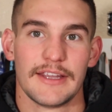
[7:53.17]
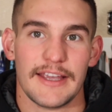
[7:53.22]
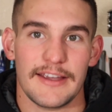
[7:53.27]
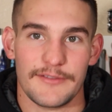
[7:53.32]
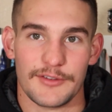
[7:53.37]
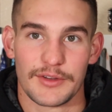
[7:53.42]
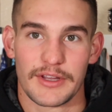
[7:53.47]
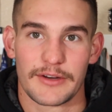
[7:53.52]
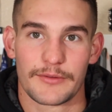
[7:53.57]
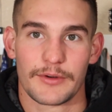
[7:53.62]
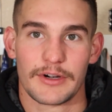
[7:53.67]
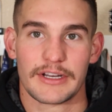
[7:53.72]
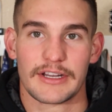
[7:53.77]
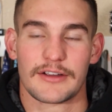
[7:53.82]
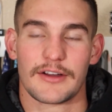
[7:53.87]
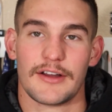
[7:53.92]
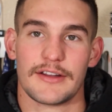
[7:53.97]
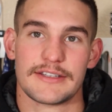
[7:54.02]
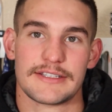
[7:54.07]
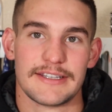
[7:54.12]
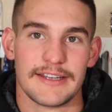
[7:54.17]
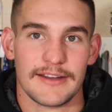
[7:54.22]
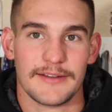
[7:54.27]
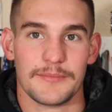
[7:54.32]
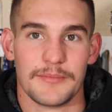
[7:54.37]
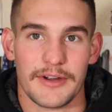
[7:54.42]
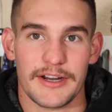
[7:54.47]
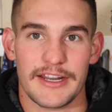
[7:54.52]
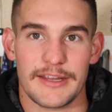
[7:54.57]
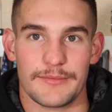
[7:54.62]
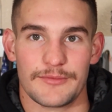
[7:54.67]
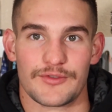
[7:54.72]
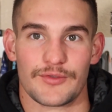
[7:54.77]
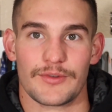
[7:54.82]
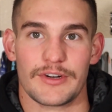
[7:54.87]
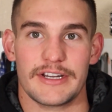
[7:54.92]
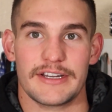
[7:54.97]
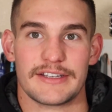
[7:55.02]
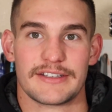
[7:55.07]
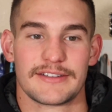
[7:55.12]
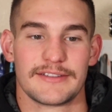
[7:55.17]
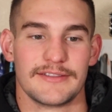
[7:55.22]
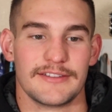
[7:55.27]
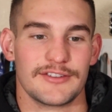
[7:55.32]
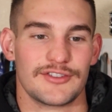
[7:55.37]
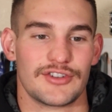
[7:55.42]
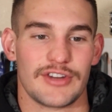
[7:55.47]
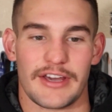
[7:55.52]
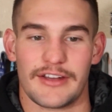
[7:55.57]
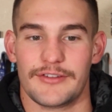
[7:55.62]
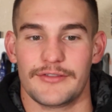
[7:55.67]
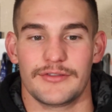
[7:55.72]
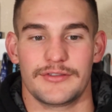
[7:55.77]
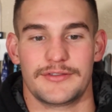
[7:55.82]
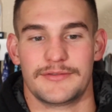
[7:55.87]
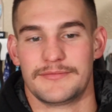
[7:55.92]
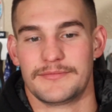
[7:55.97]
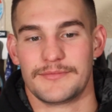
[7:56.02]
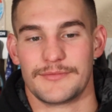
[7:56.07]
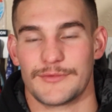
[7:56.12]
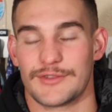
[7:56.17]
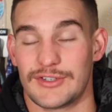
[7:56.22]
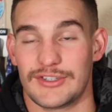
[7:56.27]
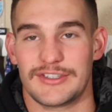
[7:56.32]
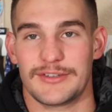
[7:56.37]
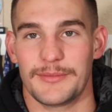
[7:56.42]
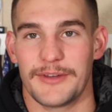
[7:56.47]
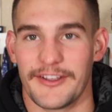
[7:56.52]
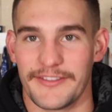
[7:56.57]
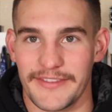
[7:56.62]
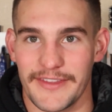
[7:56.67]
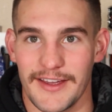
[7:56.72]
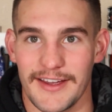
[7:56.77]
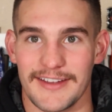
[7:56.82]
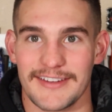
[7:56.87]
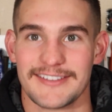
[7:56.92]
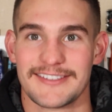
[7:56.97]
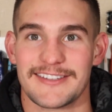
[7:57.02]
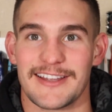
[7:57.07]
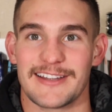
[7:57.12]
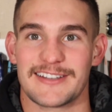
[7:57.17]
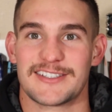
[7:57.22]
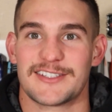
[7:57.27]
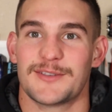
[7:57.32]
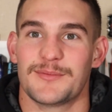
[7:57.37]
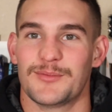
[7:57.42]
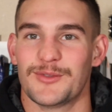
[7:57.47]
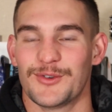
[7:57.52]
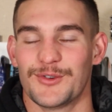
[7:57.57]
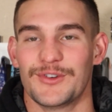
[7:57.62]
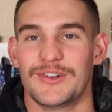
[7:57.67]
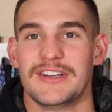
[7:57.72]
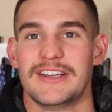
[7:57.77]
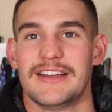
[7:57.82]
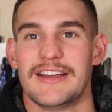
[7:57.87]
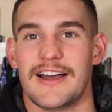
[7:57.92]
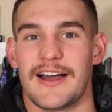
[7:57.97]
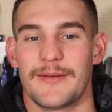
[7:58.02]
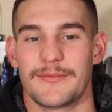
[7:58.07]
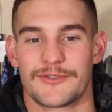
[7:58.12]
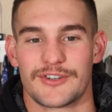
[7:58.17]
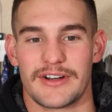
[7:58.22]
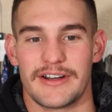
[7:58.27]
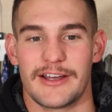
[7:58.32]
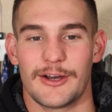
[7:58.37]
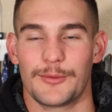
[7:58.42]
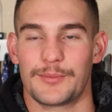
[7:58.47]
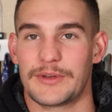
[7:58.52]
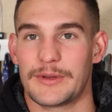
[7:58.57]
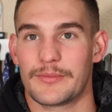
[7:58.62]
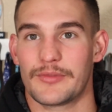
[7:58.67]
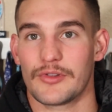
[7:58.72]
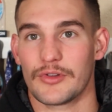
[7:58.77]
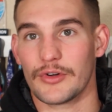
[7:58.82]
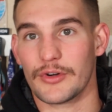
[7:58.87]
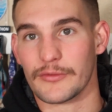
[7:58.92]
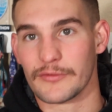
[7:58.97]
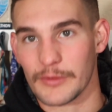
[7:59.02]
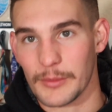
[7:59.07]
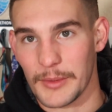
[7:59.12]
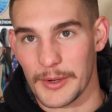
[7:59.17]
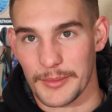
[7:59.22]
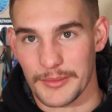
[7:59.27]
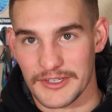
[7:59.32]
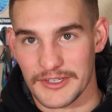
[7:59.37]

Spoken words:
If you like running content, my name's Reese. This channel is just about that. It's that simple. I'm trying to help people learn from their